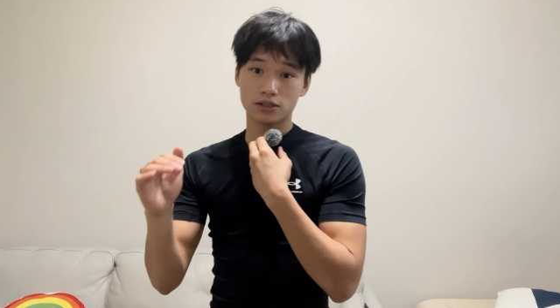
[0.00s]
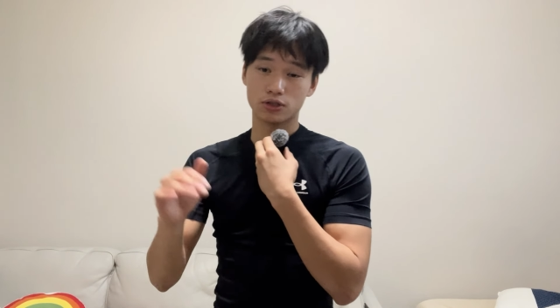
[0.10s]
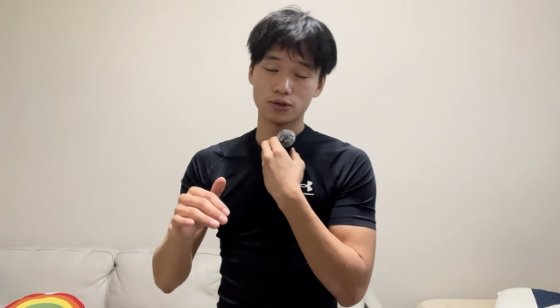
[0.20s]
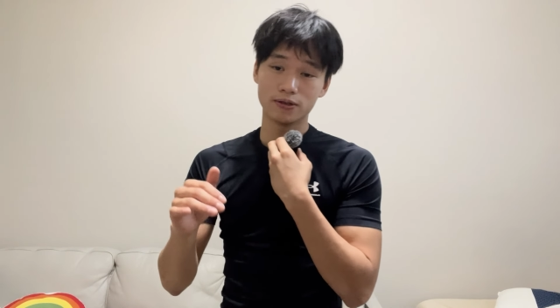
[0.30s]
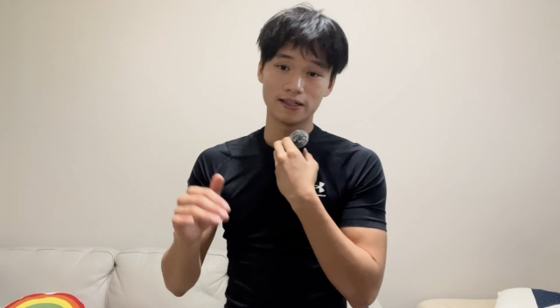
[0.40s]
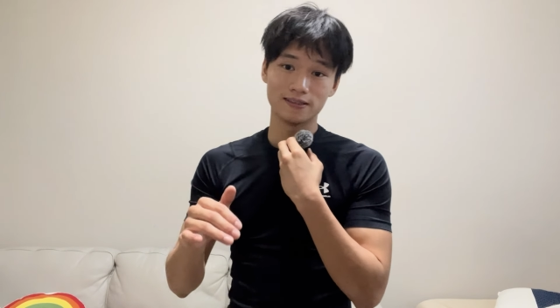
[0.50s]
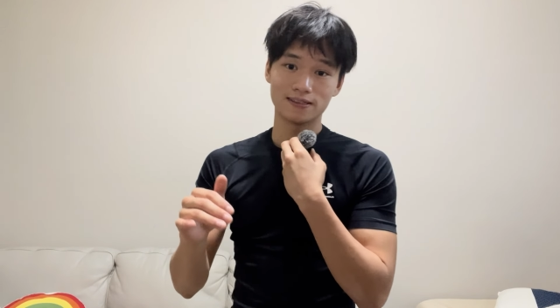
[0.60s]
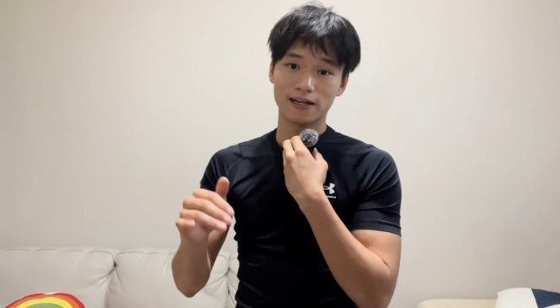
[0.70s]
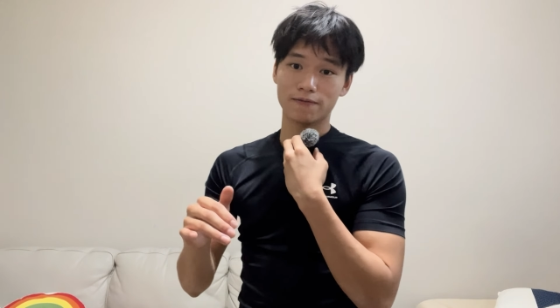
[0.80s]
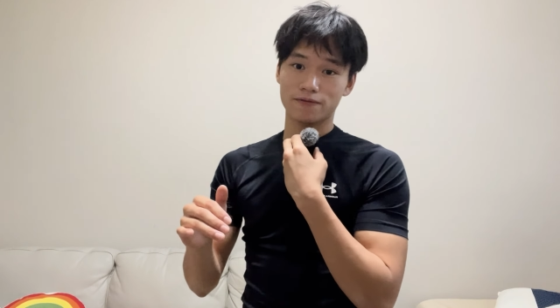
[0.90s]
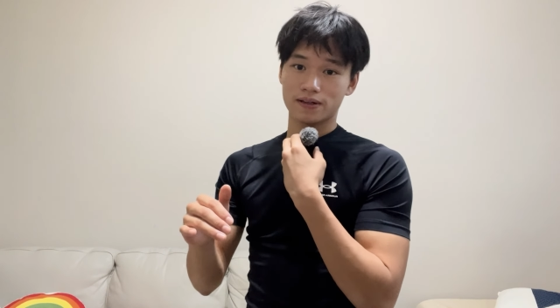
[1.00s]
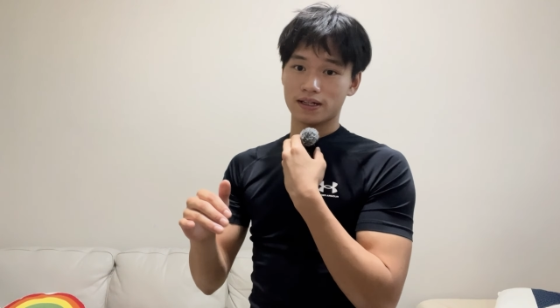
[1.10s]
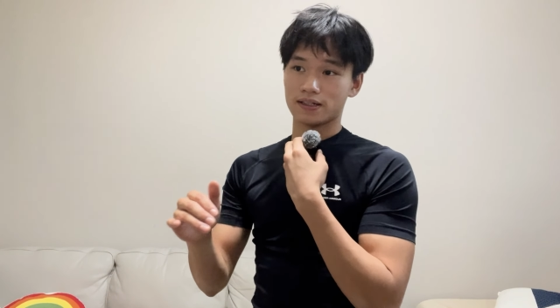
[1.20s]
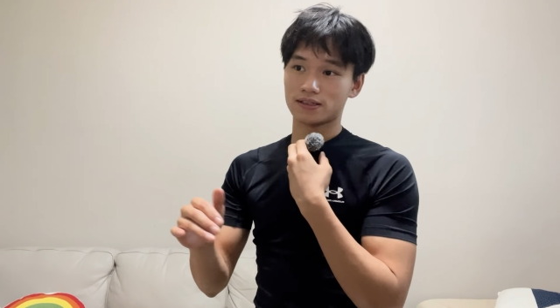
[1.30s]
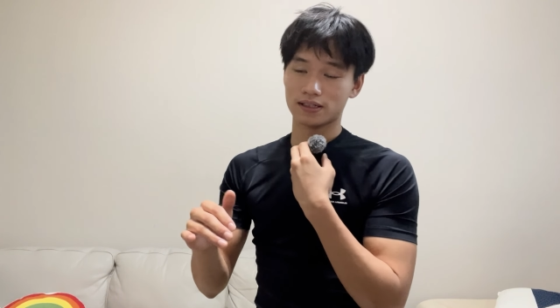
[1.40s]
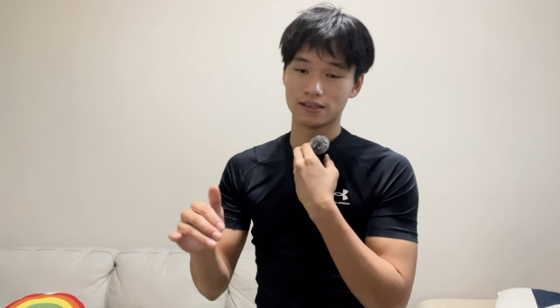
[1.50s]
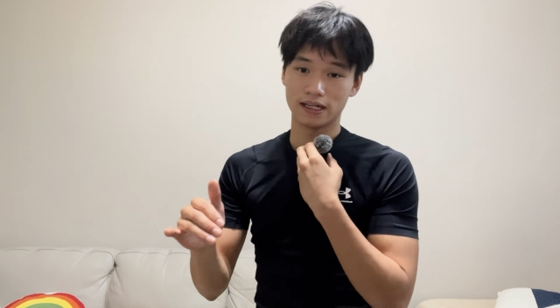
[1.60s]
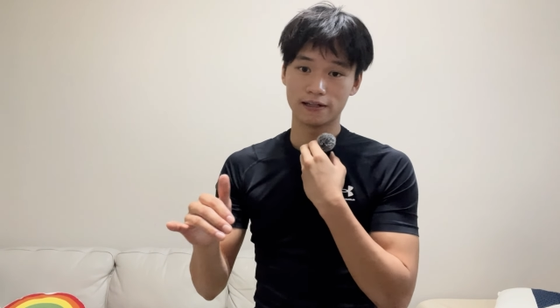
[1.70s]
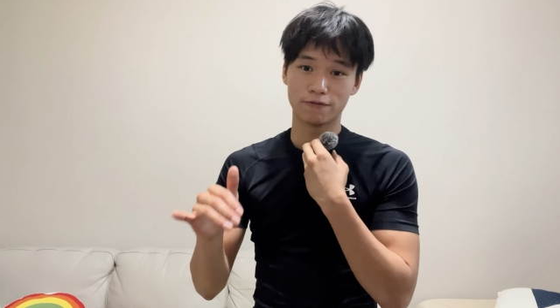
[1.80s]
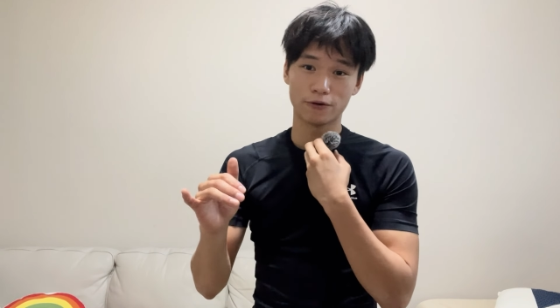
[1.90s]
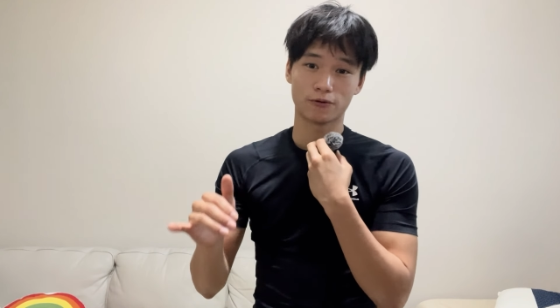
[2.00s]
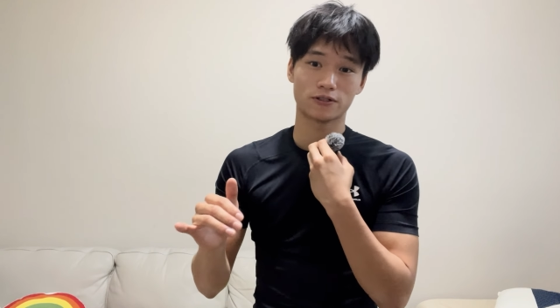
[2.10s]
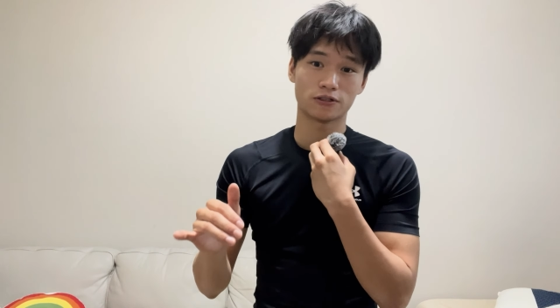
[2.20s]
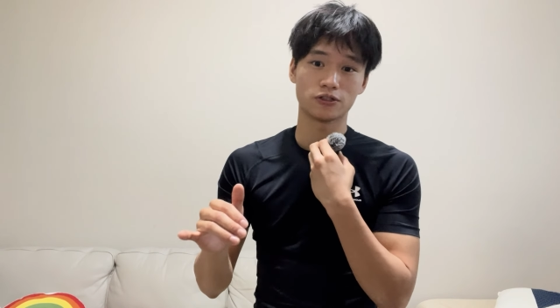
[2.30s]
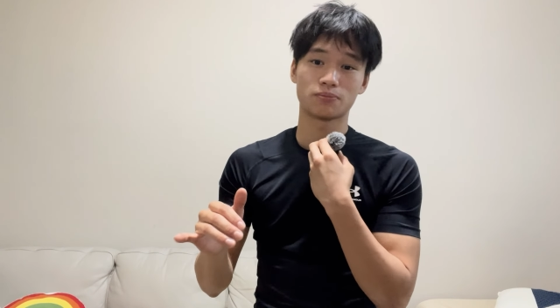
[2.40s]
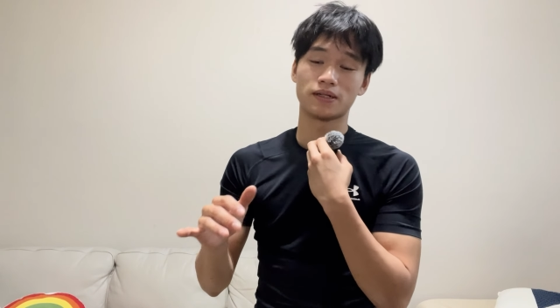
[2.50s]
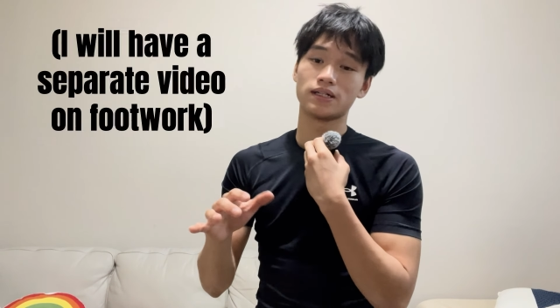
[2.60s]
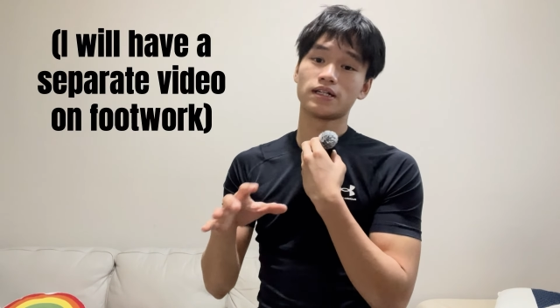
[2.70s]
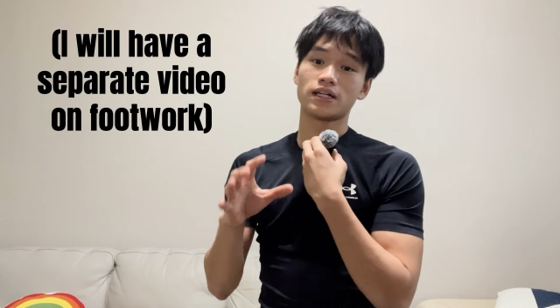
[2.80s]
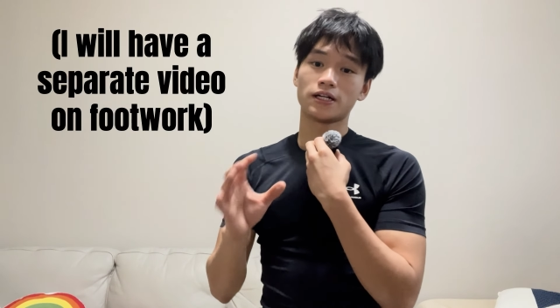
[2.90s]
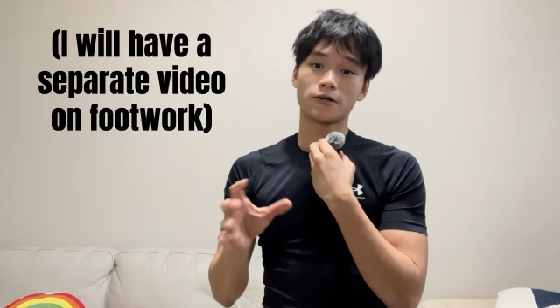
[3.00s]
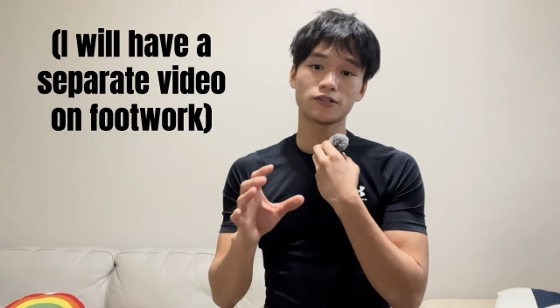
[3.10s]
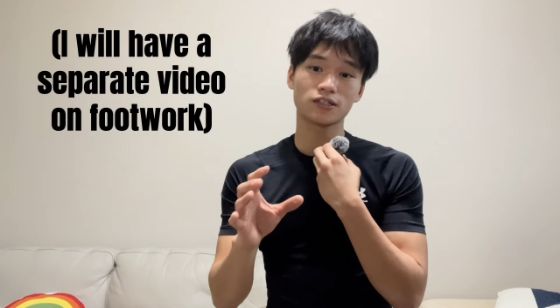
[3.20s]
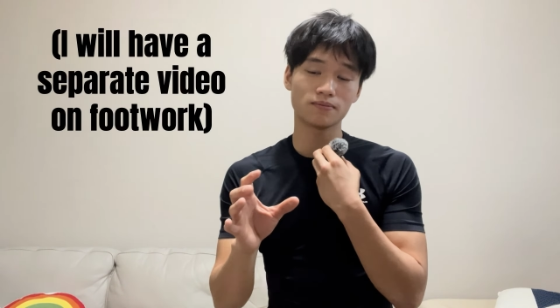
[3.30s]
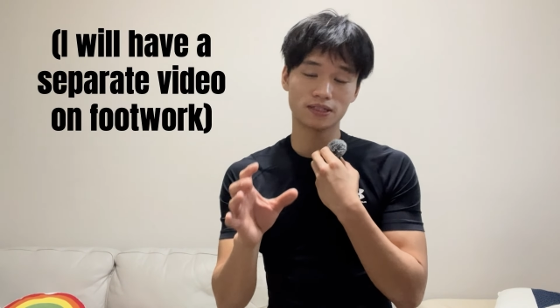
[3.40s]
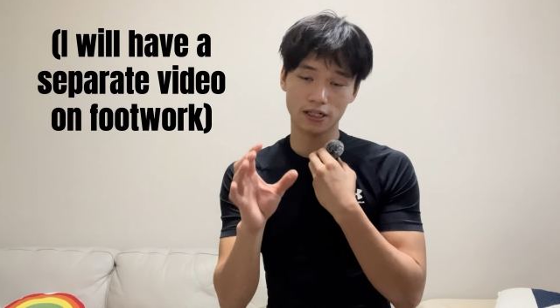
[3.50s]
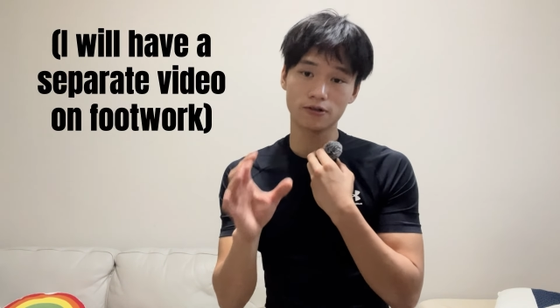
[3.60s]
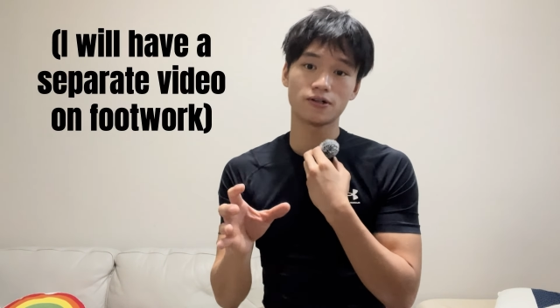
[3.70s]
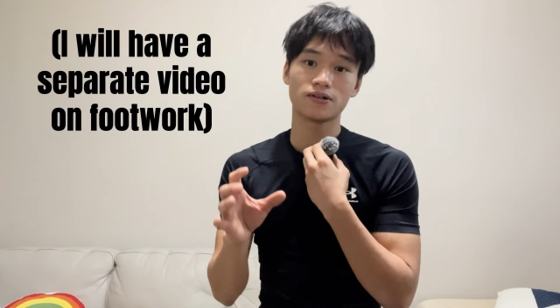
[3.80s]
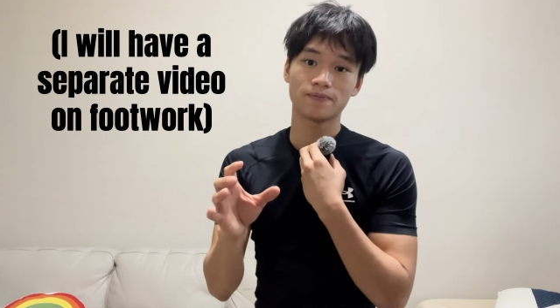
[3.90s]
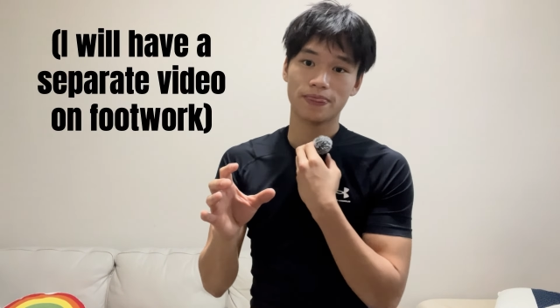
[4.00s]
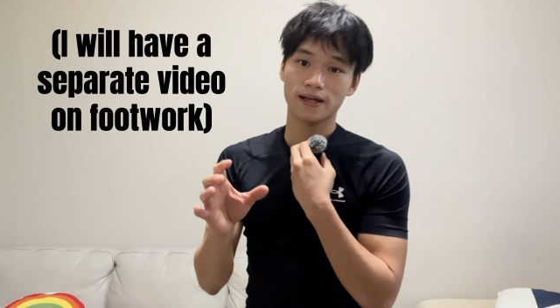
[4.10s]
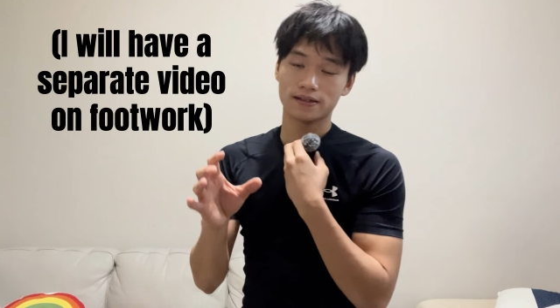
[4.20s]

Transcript: too in-depth into any footwork drills, but here's some general